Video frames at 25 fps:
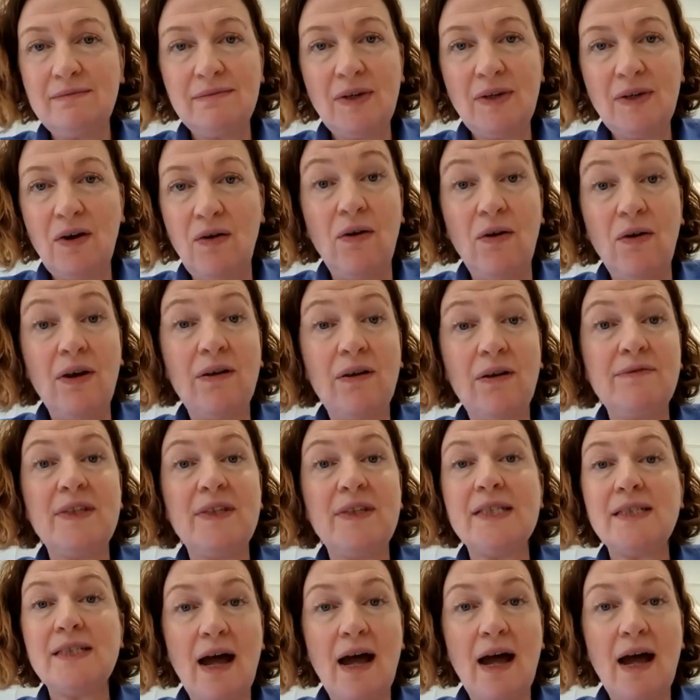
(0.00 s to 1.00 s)
all of the
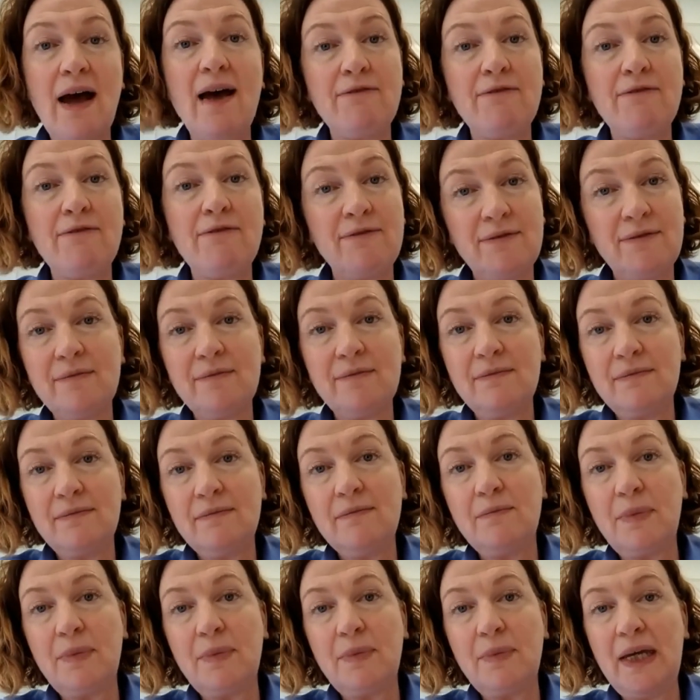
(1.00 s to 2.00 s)
staff
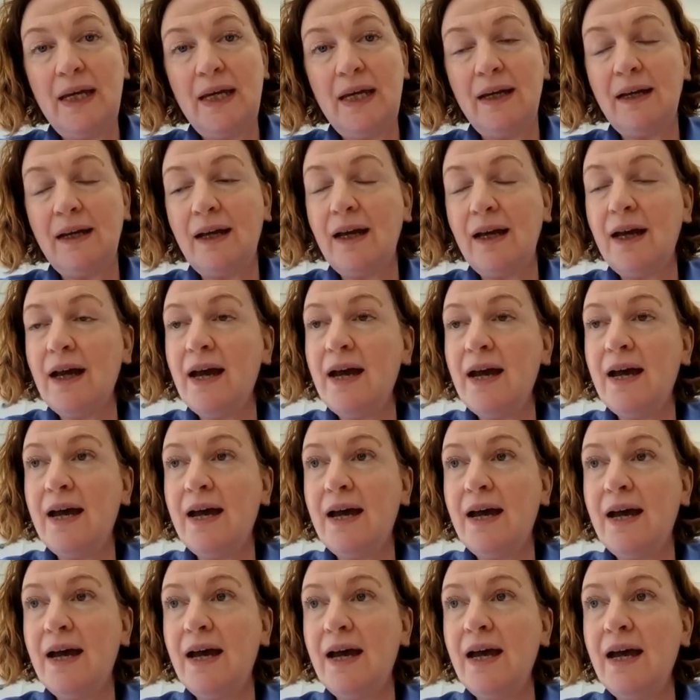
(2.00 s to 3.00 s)
being,
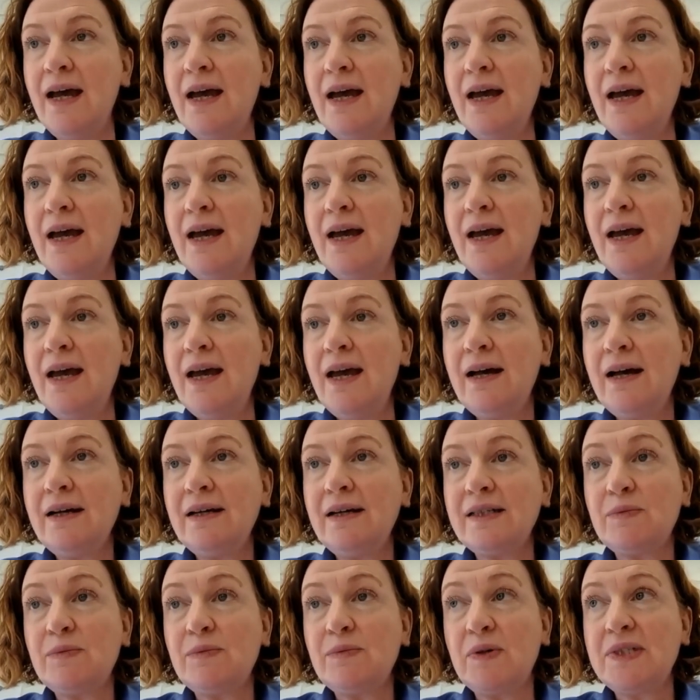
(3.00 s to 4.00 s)
I
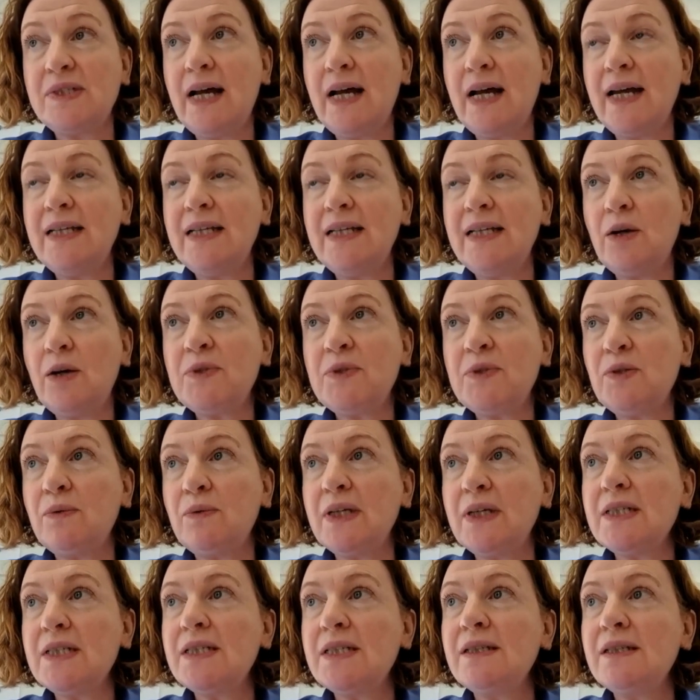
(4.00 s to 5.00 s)
suppose, signed up to
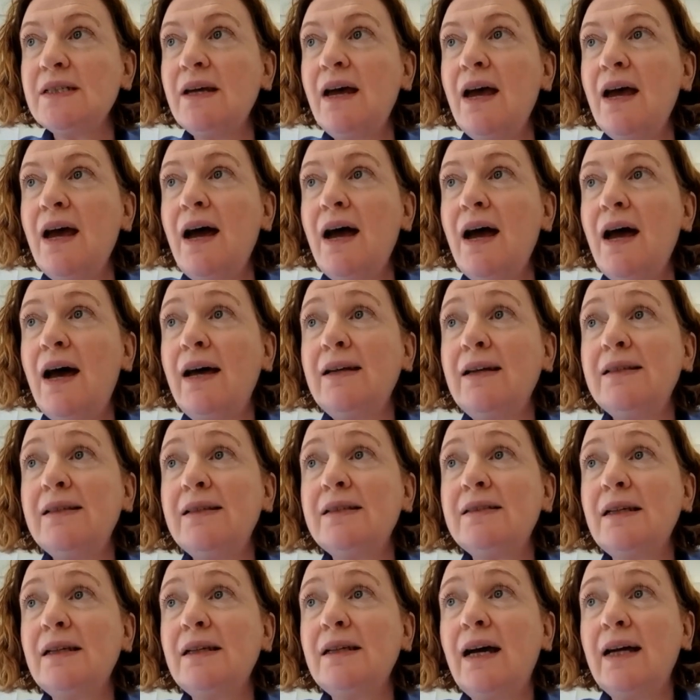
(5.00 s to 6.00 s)
it. And
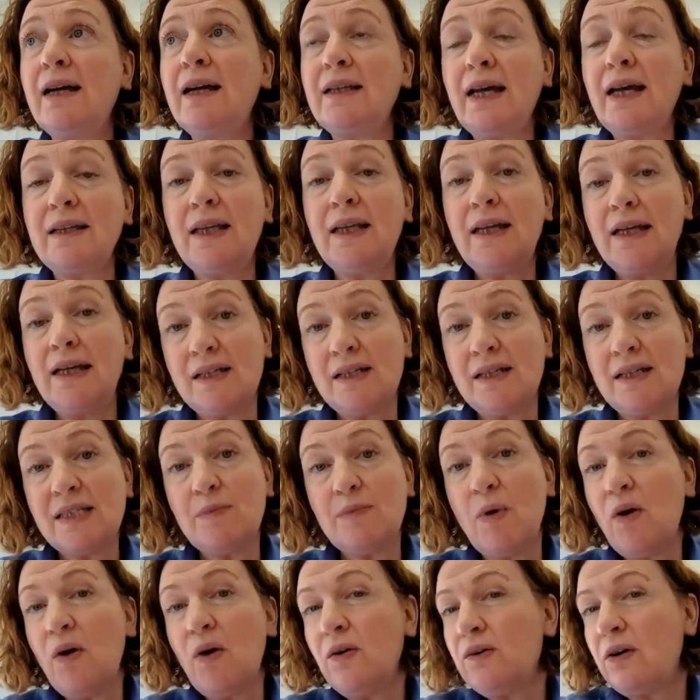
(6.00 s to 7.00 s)
I think in a
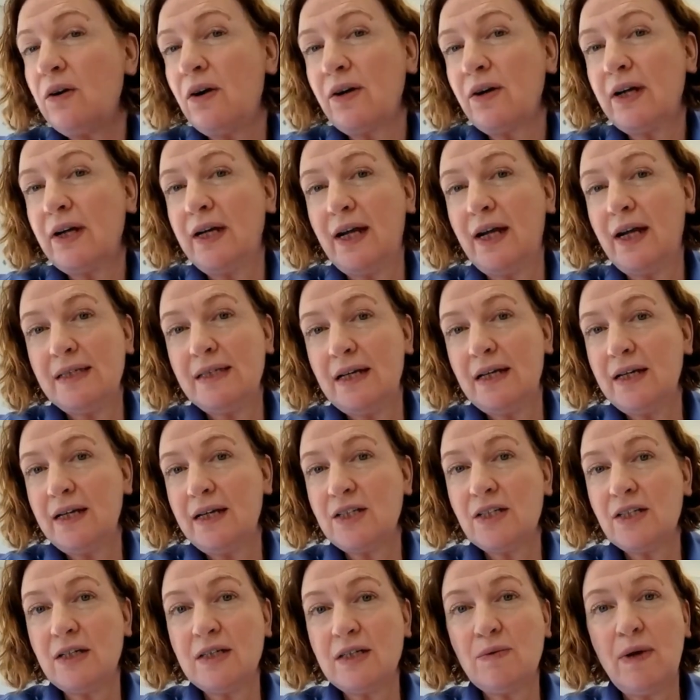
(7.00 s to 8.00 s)
smaller
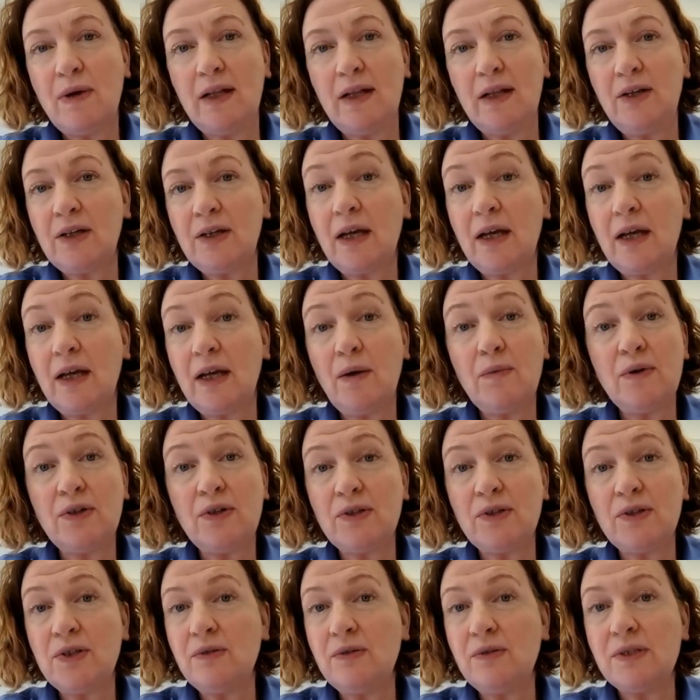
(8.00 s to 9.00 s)
organisation as well, you could get one
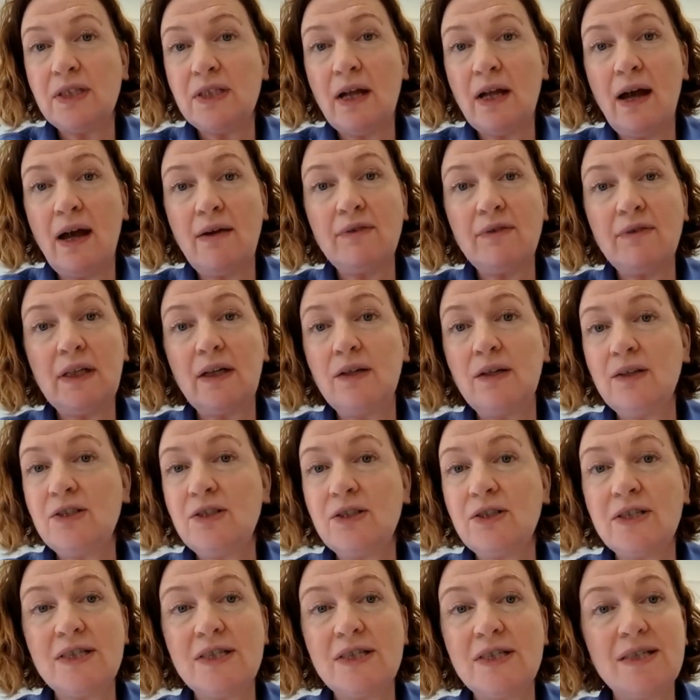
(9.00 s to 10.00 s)
or two staff that could
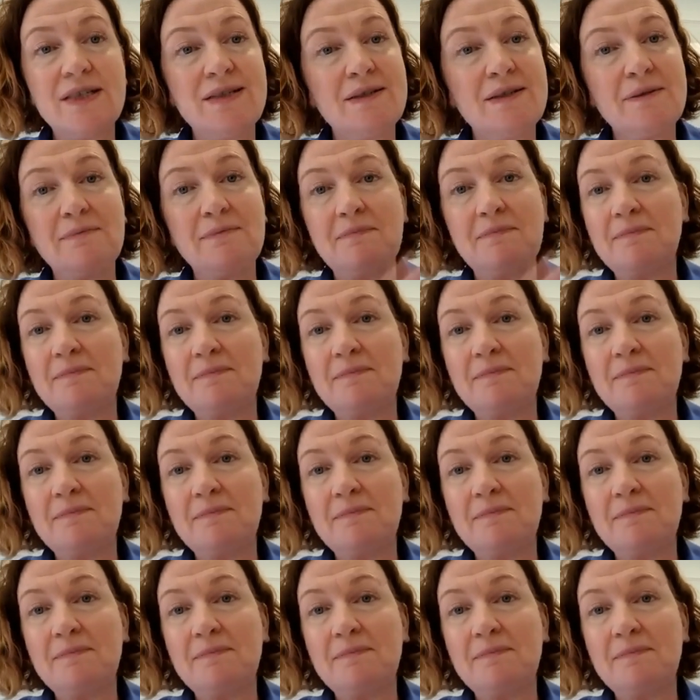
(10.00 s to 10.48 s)
just